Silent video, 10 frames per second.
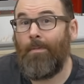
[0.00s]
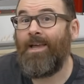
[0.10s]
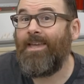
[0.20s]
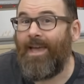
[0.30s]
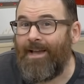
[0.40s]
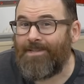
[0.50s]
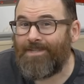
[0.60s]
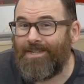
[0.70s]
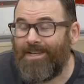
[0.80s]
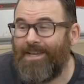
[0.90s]
My
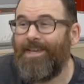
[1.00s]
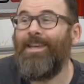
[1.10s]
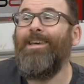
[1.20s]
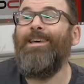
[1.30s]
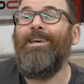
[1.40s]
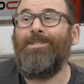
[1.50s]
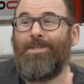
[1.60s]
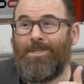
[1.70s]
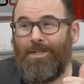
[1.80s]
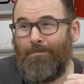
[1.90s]
guess is
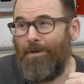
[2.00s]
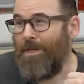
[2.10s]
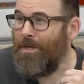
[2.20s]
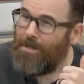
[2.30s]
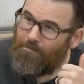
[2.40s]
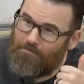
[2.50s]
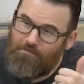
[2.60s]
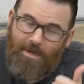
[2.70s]
it's going to be